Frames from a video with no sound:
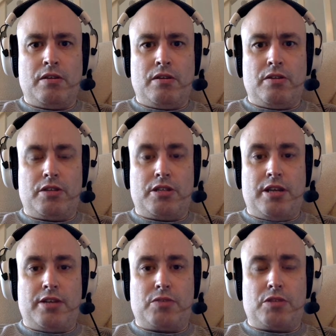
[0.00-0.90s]

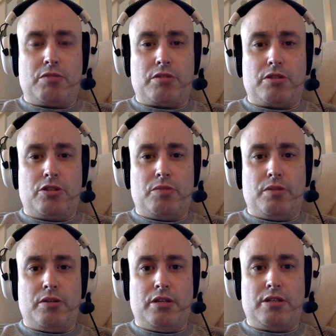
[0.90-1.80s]
SNES, which was the Super
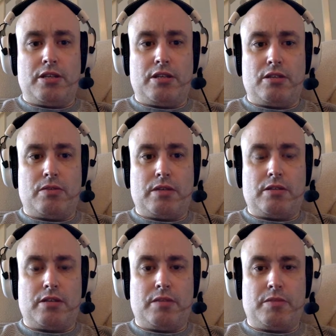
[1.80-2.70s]
Nintendo Entertainment